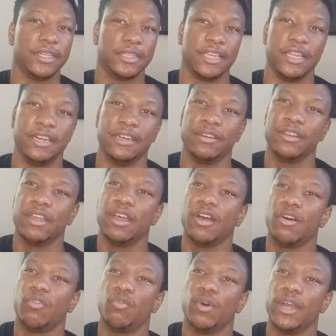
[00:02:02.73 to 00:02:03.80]
than
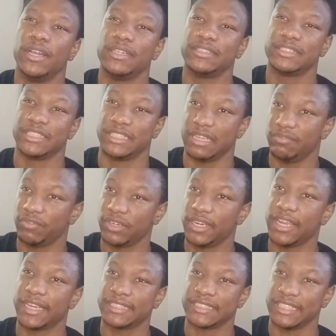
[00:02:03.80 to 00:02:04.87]
what the Denver
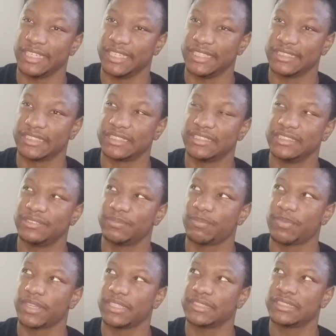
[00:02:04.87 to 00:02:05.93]
Nuggets is
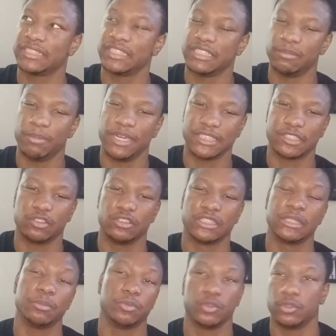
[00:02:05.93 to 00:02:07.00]
to the Minnesota
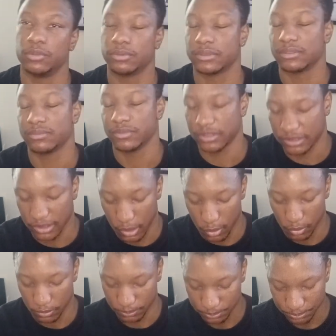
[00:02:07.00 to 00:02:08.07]
Timberwolves.
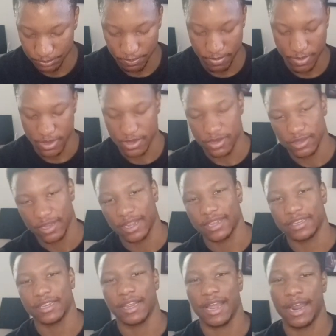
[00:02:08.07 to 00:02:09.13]
So
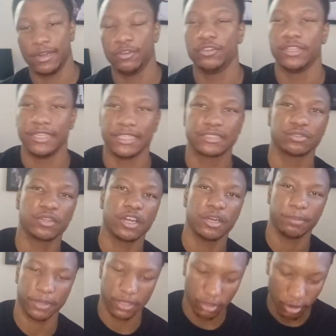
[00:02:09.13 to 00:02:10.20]
I knew the Knicks were going to
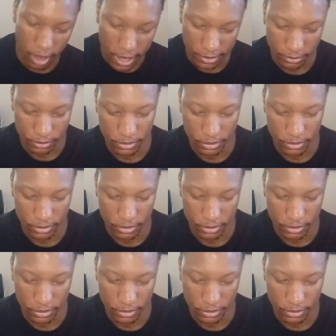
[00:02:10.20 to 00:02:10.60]
be all right.